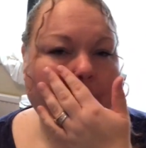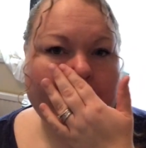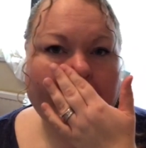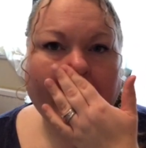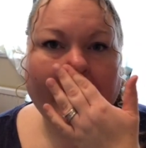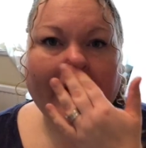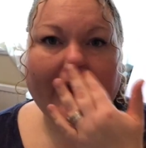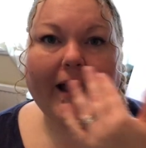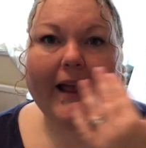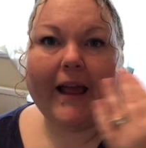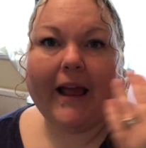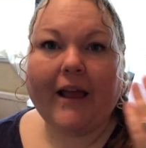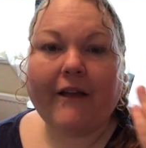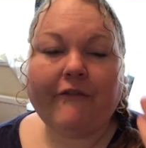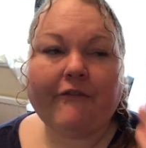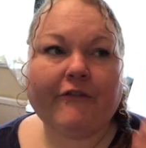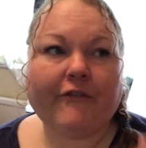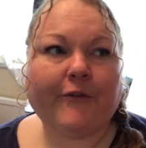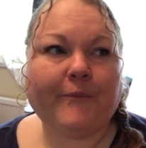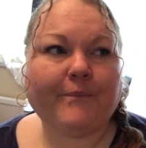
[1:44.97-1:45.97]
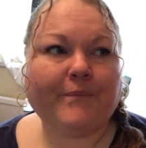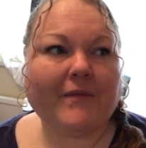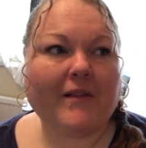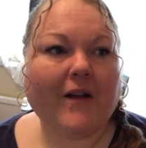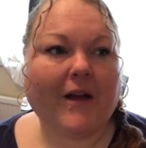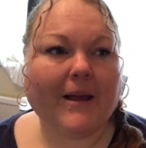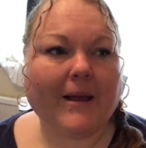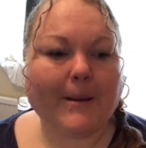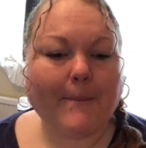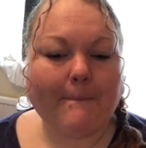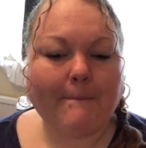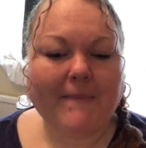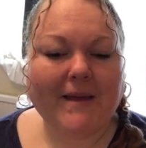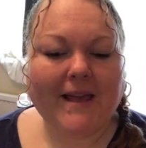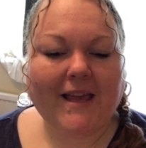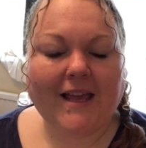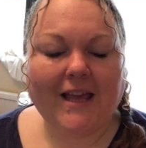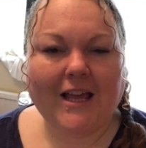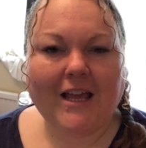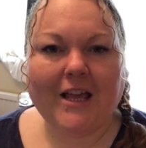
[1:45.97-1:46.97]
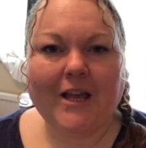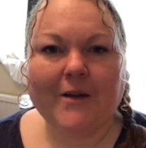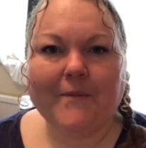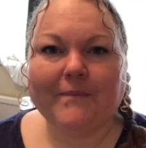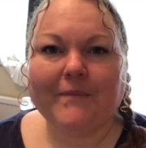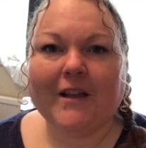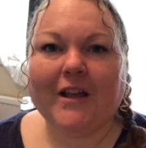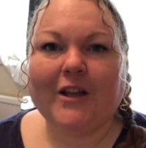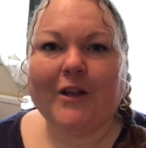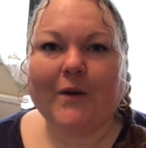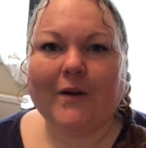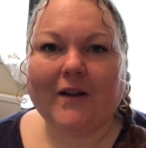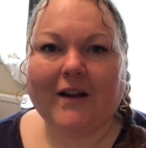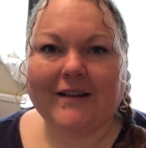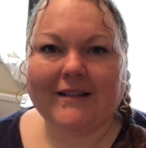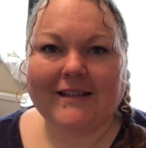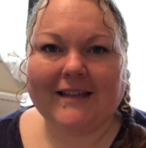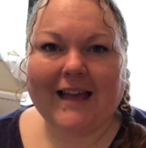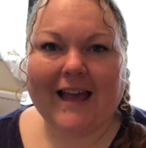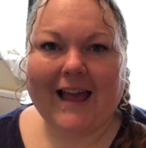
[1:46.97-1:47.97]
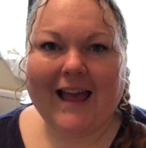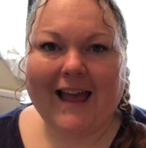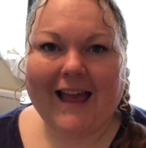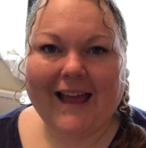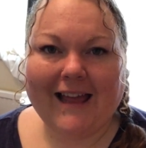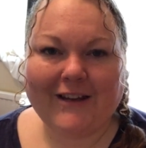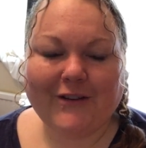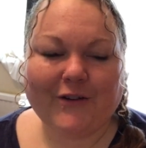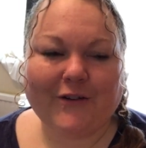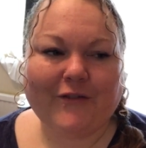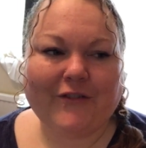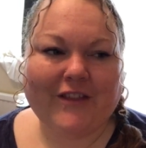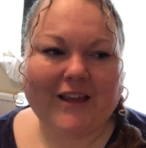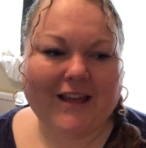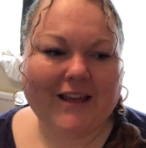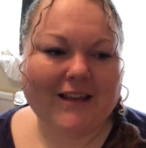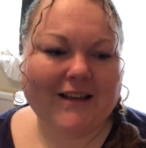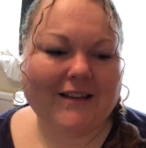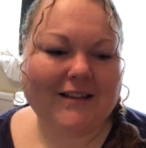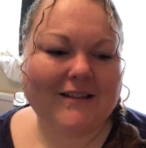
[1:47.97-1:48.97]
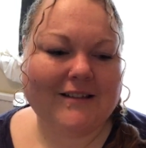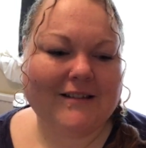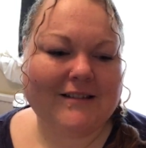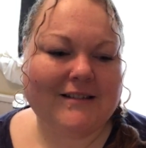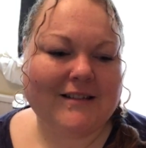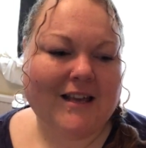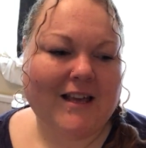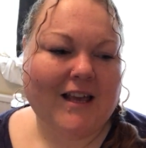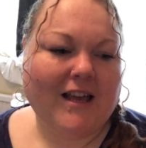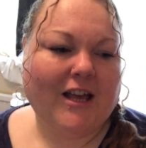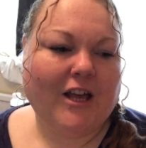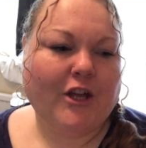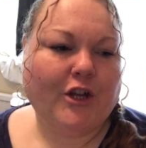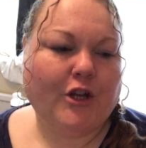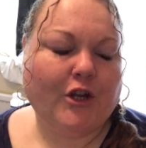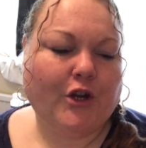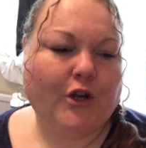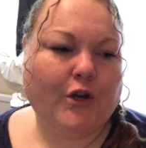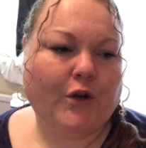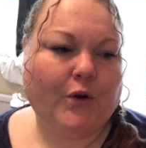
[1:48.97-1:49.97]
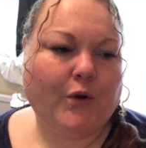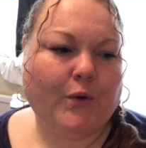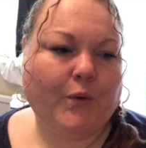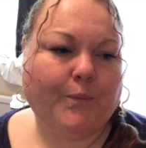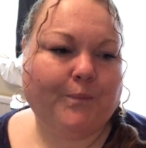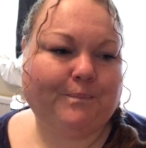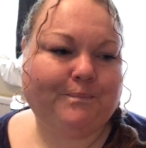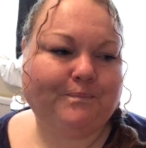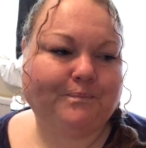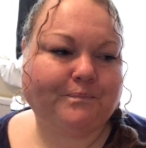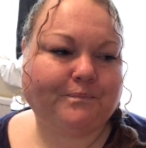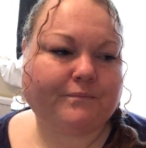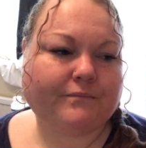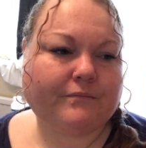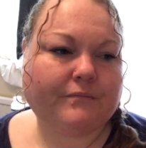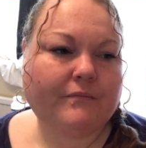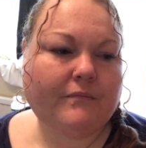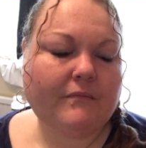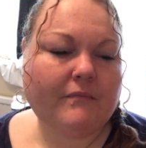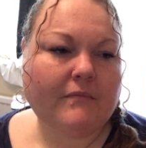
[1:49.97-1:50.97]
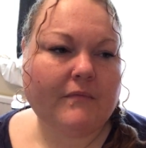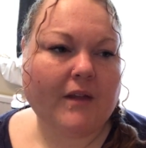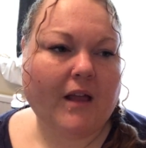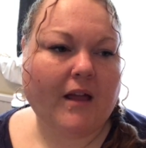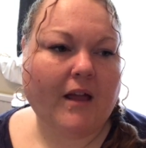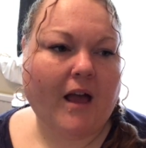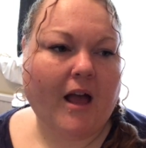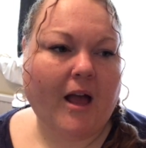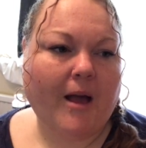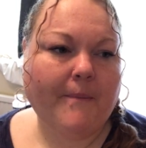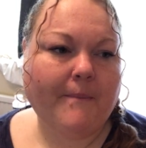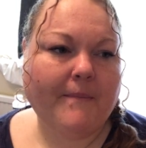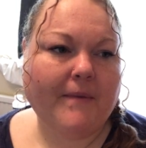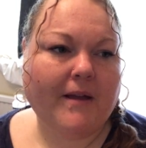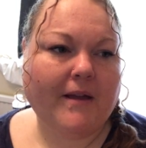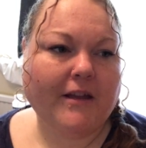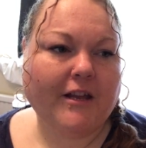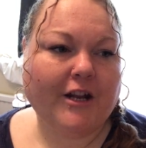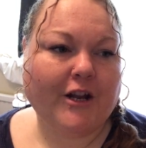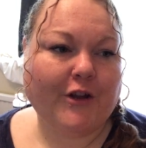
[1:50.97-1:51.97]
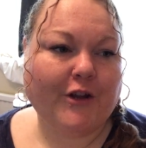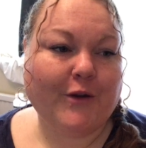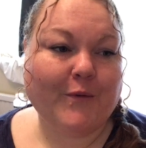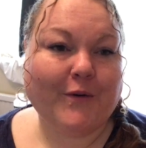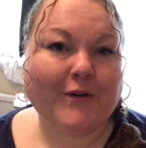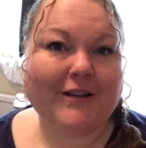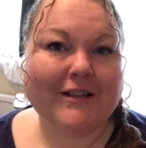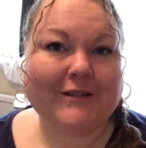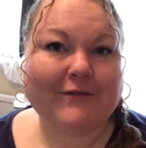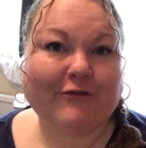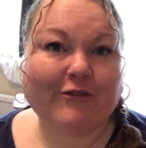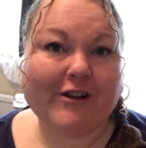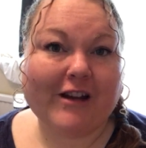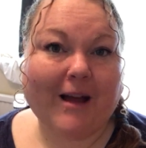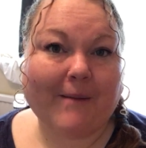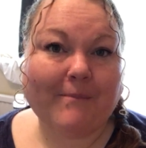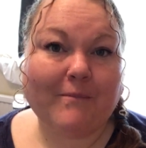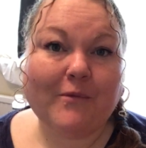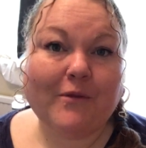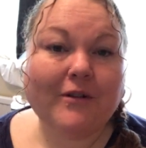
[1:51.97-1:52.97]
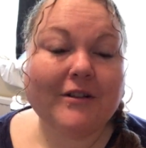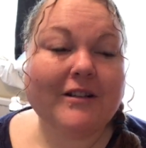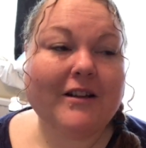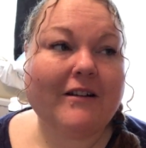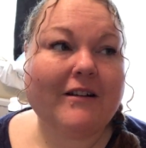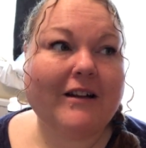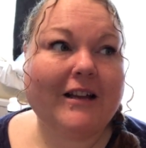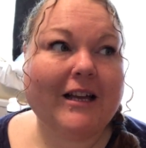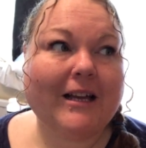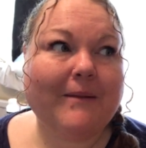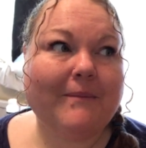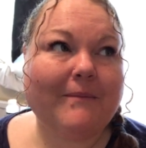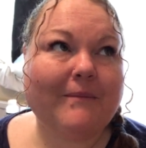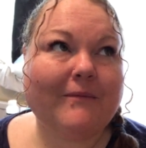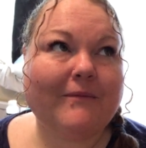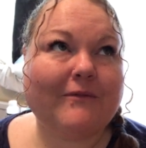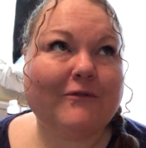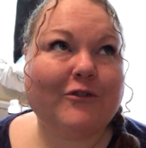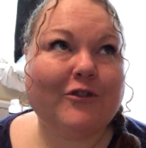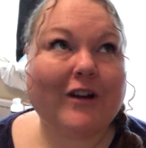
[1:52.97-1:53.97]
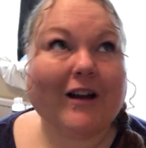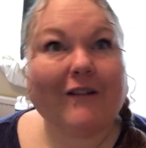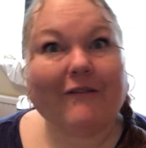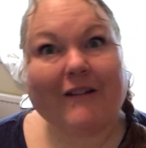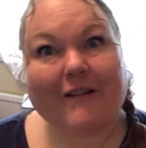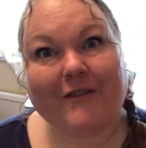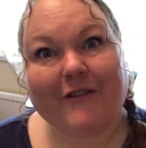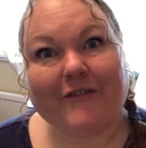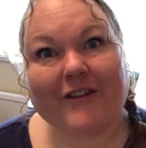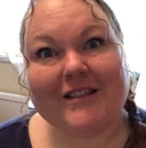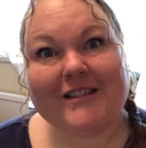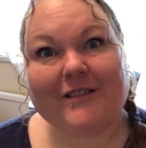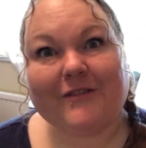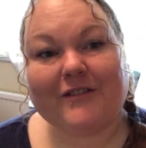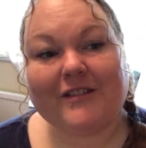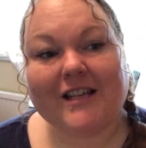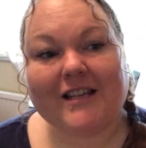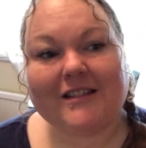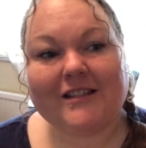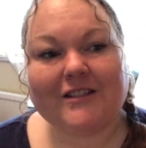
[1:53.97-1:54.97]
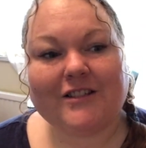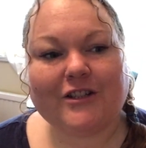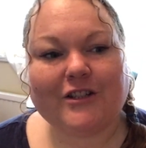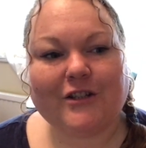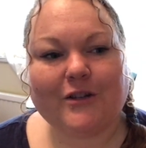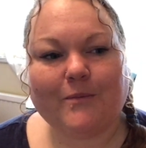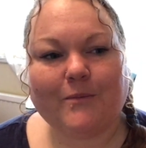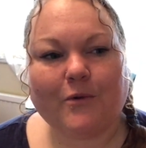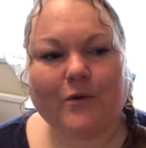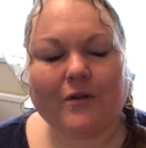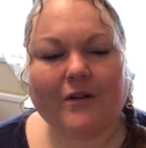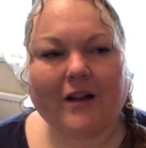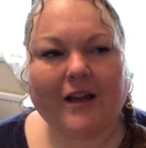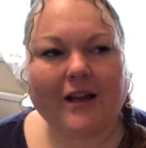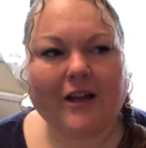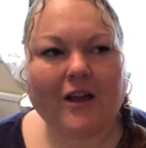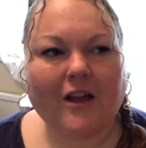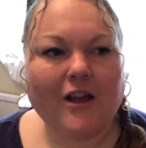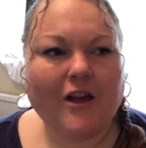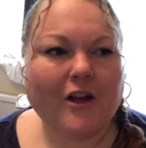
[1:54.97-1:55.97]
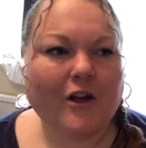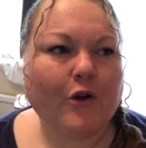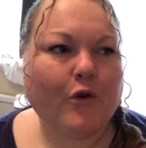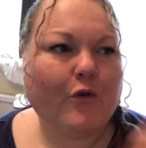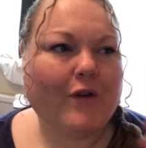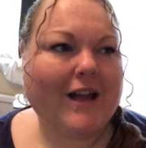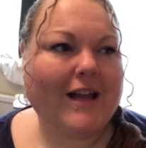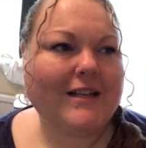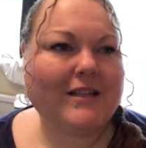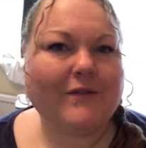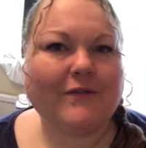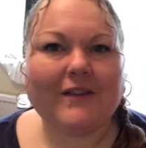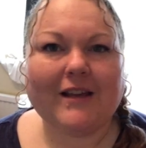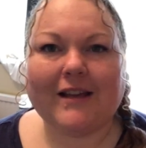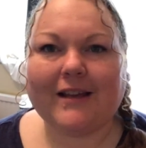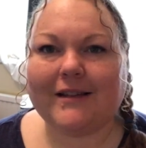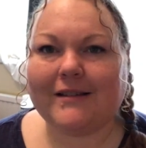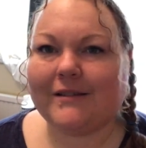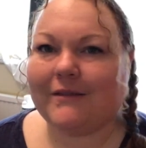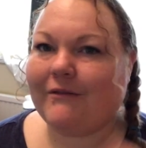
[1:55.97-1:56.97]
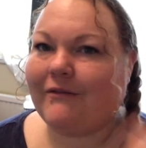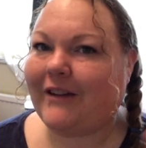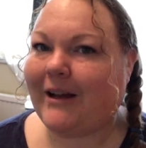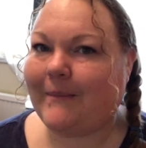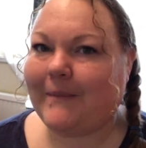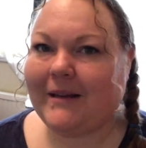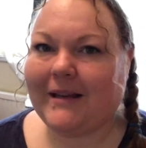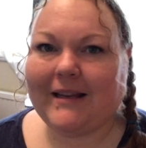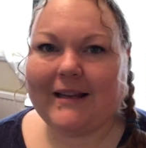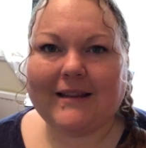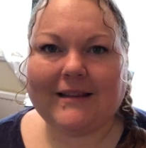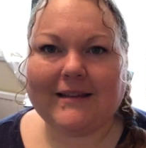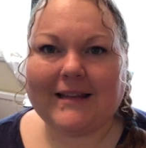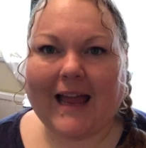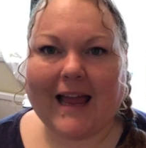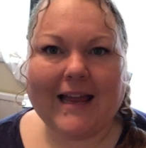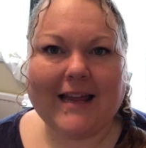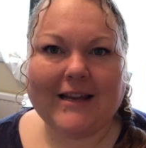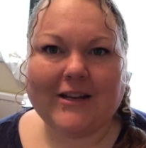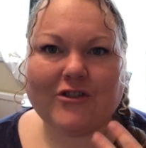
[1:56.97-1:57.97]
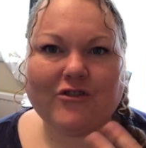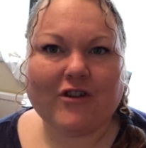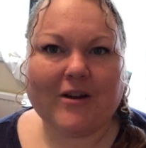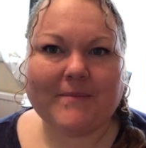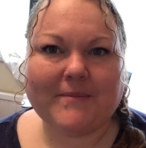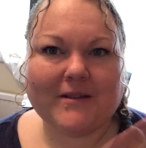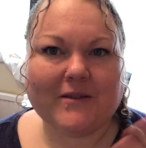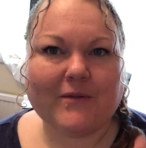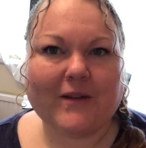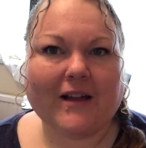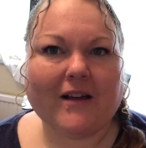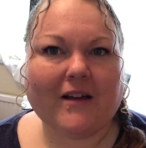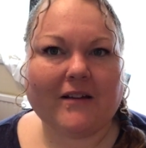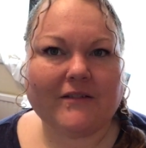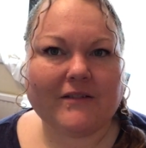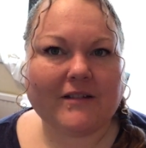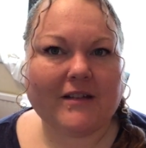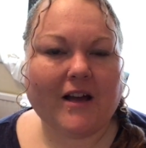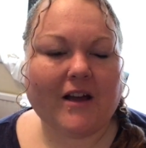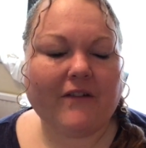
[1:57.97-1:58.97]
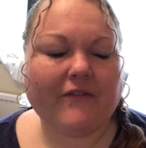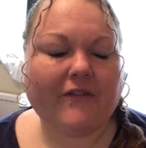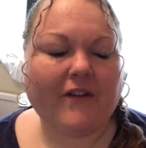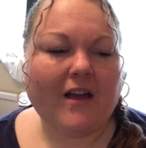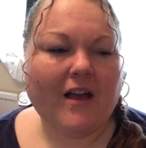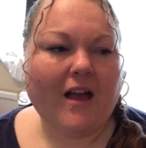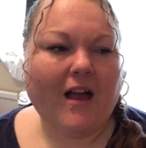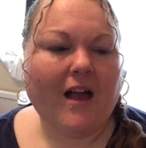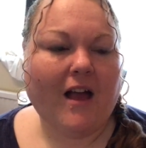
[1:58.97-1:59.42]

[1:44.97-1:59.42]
But if, like me, you like to get ahead of things, you know, you want to free up more time around the festive season to do more like creative things and family day trips and all that kind of stuff,